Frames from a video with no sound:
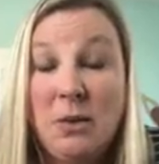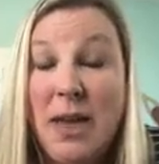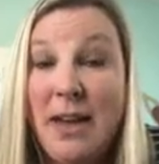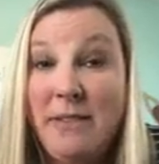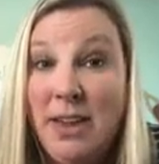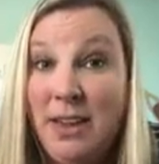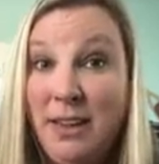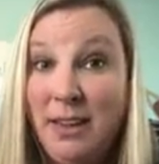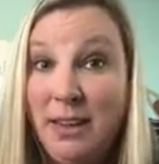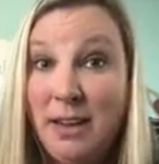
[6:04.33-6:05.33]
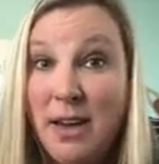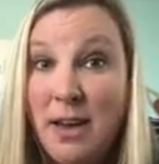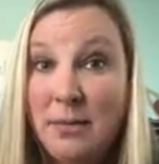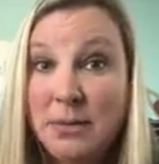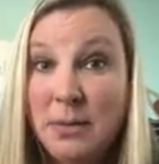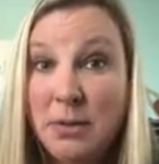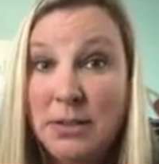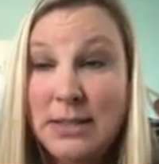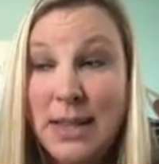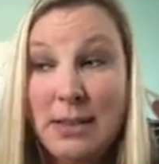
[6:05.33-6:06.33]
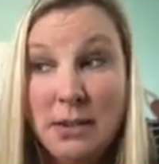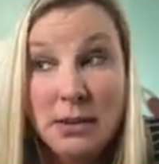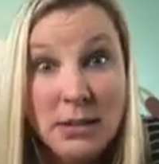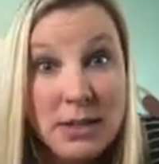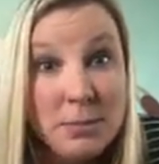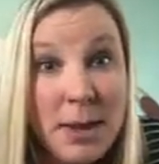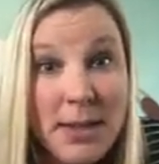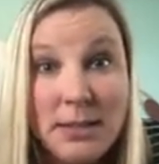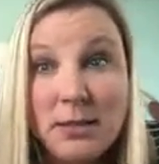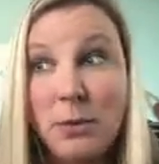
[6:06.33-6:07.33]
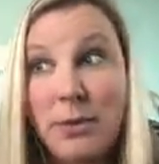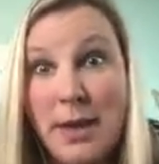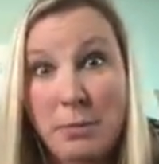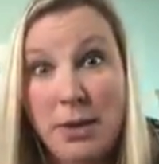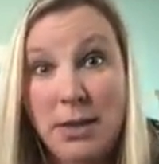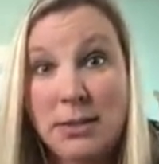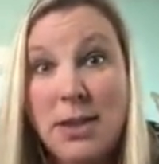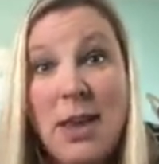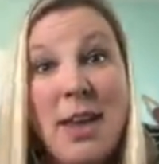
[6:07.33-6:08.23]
having someone stay in this place or that place.